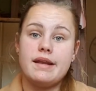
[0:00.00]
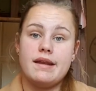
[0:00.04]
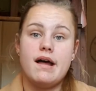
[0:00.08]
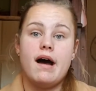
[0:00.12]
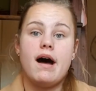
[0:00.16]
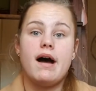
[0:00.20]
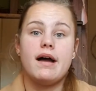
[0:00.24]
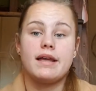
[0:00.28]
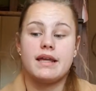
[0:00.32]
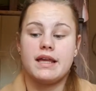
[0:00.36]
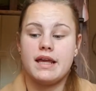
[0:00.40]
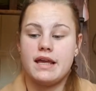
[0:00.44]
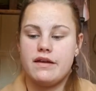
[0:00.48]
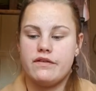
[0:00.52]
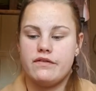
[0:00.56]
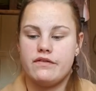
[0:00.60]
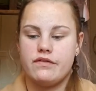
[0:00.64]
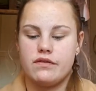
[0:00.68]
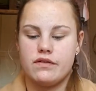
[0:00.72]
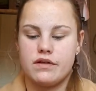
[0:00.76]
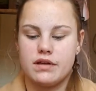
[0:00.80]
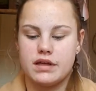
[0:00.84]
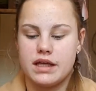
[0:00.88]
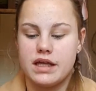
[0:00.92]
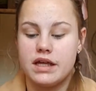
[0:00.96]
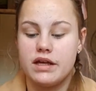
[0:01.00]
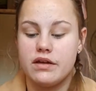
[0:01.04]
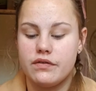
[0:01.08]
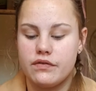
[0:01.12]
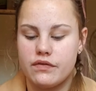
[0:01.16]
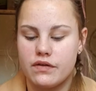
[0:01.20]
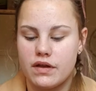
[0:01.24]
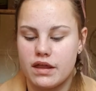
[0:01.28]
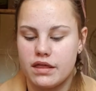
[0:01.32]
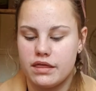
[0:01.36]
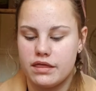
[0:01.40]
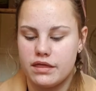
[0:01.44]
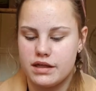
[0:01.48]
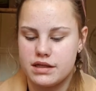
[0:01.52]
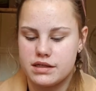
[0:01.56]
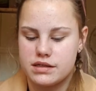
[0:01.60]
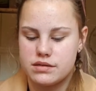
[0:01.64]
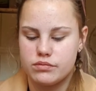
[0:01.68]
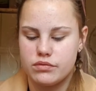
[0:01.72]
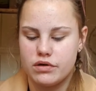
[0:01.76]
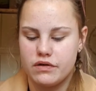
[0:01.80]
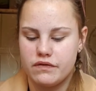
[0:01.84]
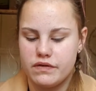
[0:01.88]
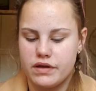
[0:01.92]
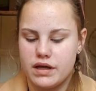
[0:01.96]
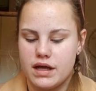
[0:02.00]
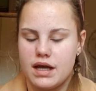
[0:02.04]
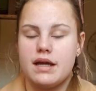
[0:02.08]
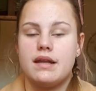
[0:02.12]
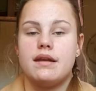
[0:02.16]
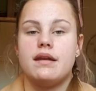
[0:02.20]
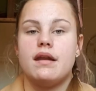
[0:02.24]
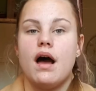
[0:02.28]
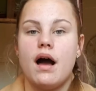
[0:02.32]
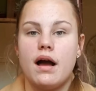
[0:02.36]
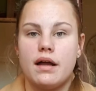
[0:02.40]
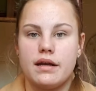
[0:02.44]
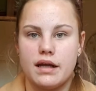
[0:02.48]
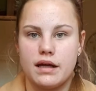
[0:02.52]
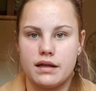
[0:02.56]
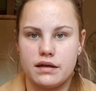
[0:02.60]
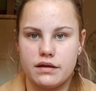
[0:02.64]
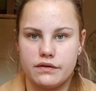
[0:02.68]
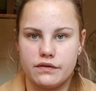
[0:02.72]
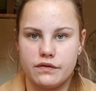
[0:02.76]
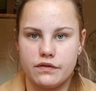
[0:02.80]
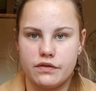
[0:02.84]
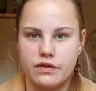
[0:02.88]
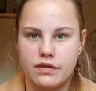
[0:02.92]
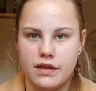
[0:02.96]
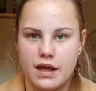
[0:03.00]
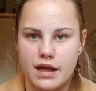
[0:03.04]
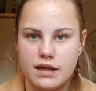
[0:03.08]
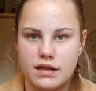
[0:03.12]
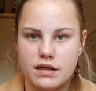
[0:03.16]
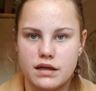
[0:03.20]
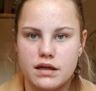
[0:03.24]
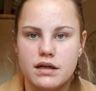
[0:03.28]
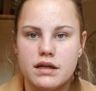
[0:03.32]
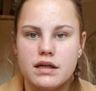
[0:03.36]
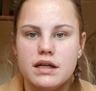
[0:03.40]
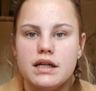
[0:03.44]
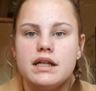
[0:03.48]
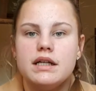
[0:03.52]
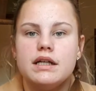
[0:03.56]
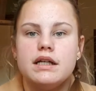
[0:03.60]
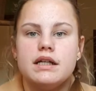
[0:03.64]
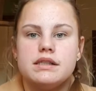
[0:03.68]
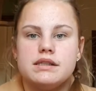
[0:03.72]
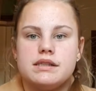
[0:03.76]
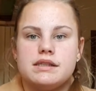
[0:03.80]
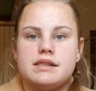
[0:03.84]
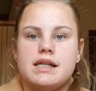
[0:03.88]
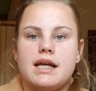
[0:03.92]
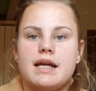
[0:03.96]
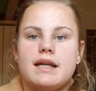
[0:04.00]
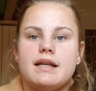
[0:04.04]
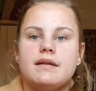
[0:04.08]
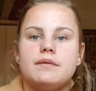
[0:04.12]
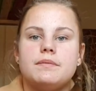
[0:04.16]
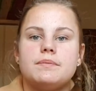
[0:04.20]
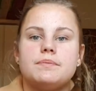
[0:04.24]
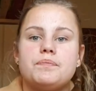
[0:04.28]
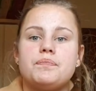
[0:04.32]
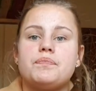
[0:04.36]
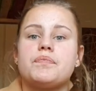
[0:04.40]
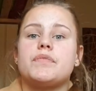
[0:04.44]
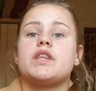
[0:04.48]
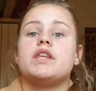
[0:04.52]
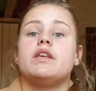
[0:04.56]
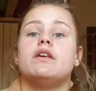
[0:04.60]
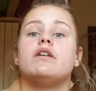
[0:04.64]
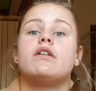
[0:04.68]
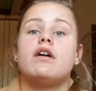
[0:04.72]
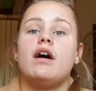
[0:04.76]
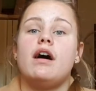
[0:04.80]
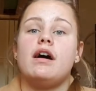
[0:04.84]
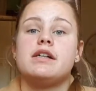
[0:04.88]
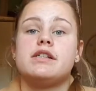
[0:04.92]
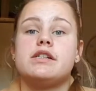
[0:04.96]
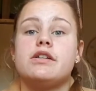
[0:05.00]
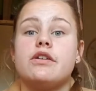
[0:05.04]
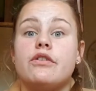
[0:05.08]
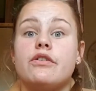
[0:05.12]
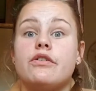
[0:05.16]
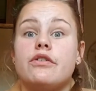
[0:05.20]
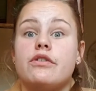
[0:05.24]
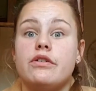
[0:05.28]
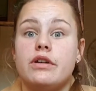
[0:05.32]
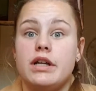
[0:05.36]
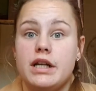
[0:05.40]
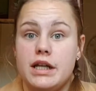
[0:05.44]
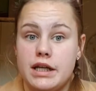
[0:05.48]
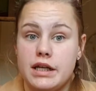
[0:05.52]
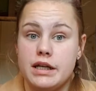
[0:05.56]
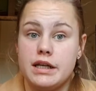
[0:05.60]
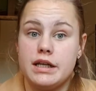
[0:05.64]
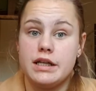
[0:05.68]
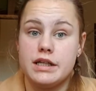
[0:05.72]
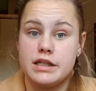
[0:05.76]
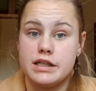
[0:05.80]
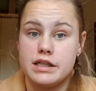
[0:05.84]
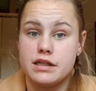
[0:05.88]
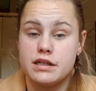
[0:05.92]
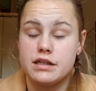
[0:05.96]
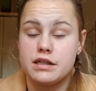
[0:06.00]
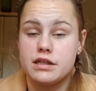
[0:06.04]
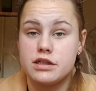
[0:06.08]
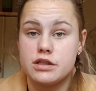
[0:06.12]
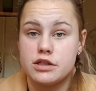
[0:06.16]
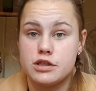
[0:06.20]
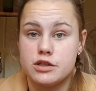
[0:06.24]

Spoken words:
And I give this movie a 9 out of 10. You guys really need